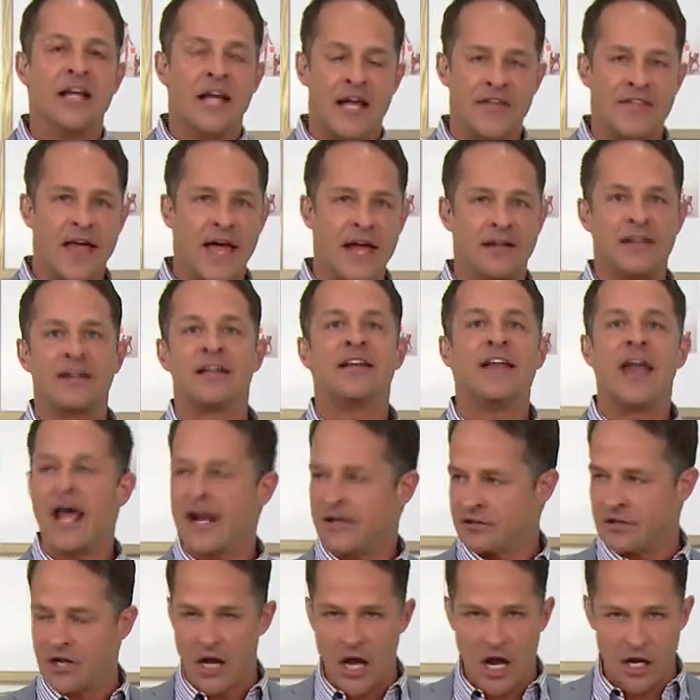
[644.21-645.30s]
And that
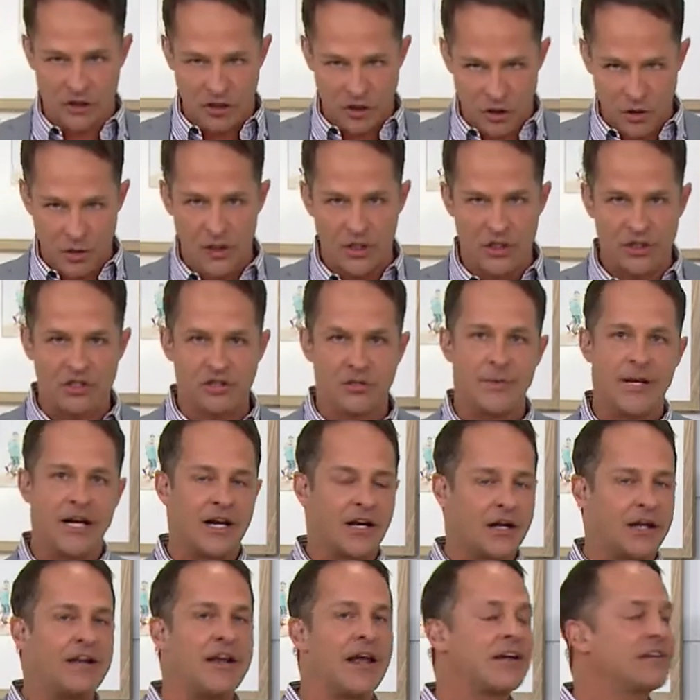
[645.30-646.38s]
connects, and I'll show you in just a minute,
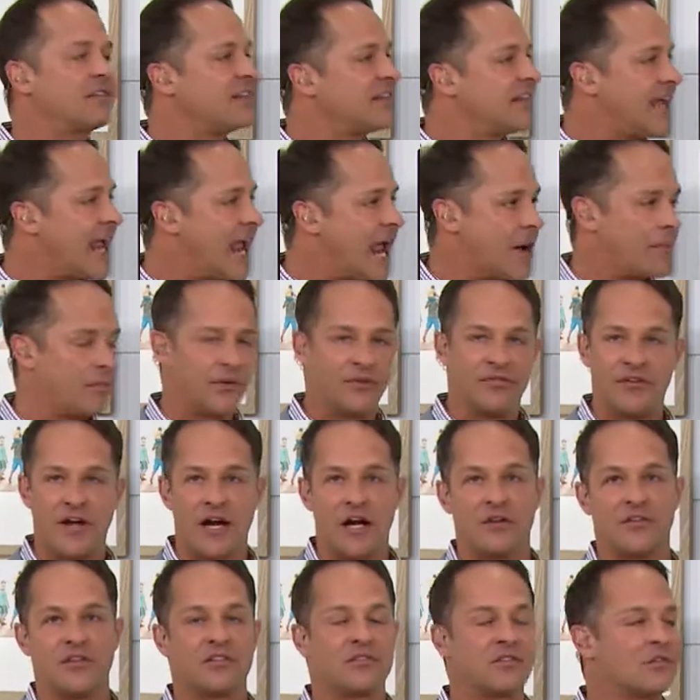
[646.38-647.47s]
it connects to the
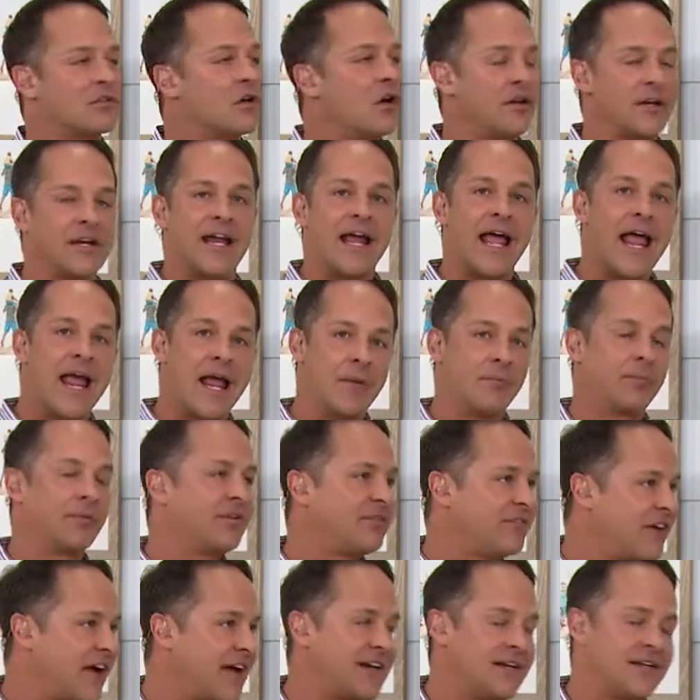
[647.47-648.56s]
amplifier. This is called an
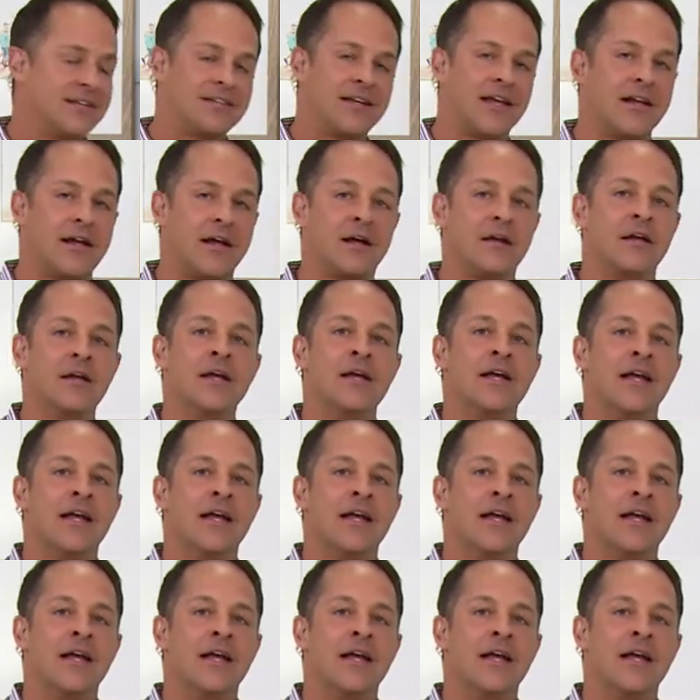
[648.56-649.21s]
amplified antenna.